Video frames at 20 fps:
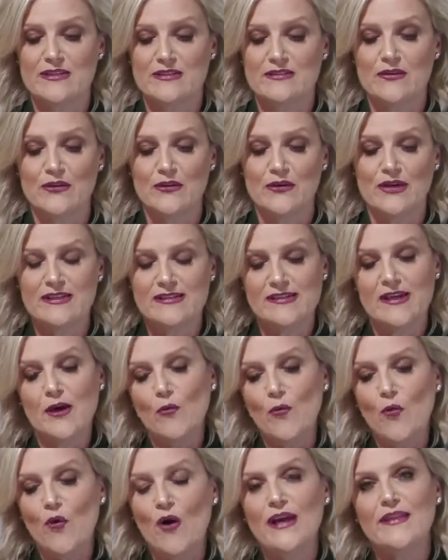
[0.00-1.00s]
So it's our
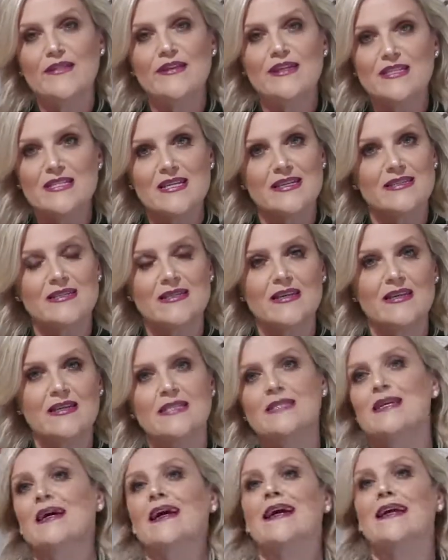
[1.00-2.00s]
white that doesn't
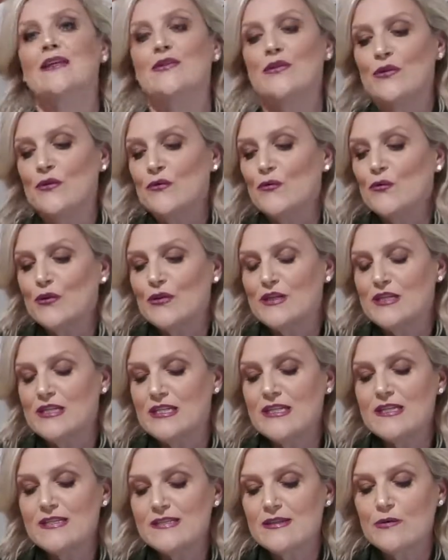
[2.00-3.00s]
contain, you know, all of the
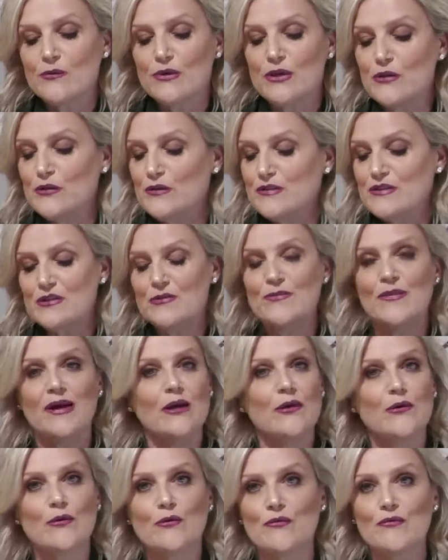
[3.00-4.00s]
tints that we use to
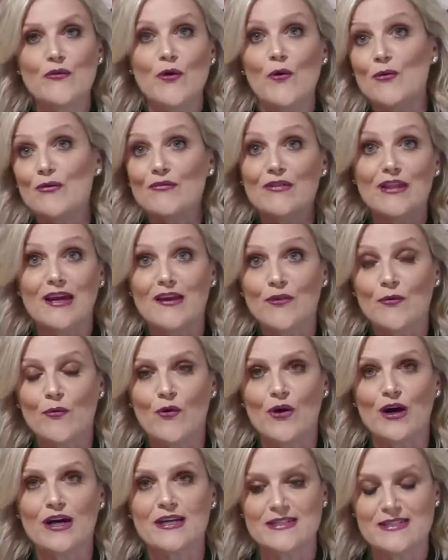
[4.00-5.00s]
make all of the other
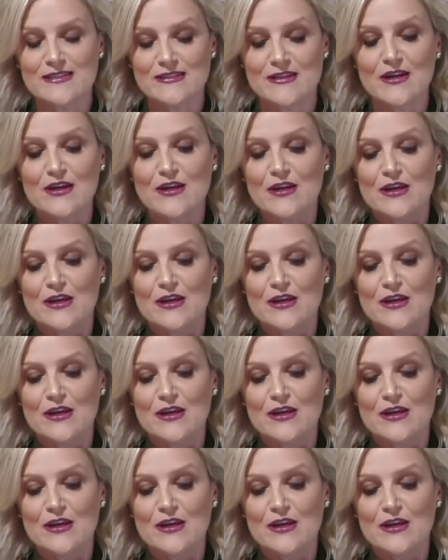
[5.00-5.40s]
whites.